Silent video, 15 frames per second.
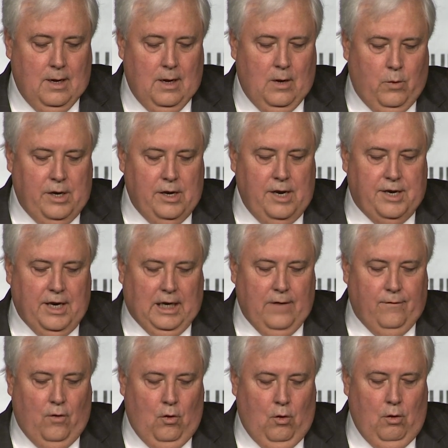We need to give
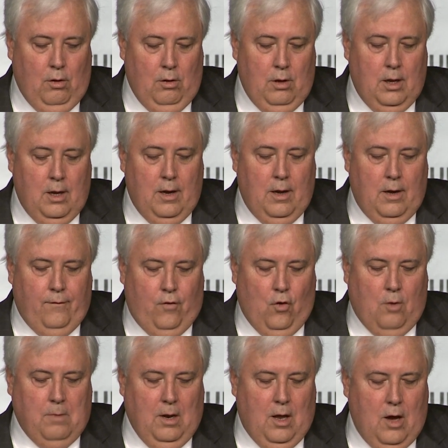all
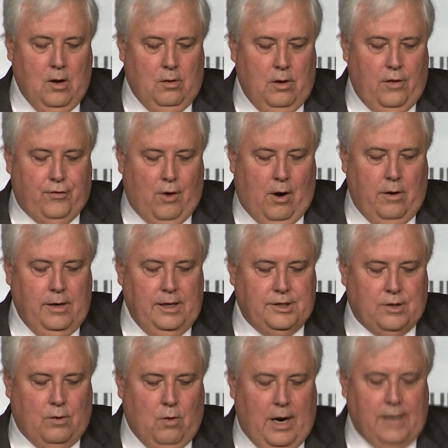former local authorities
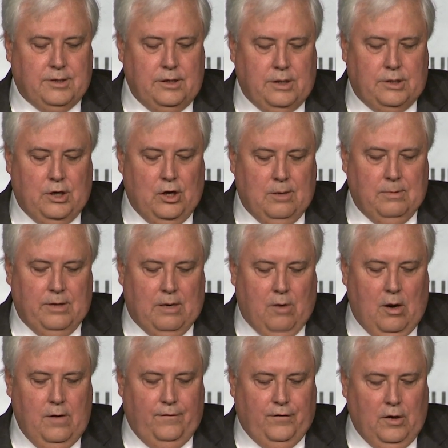the right to determine their
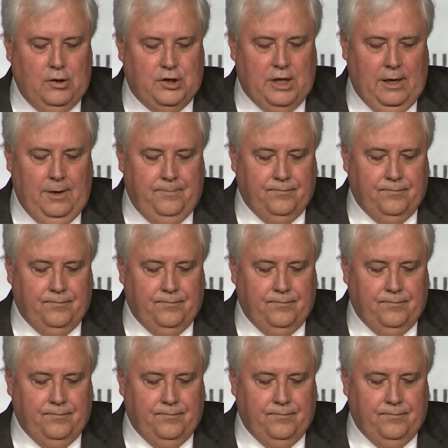own future.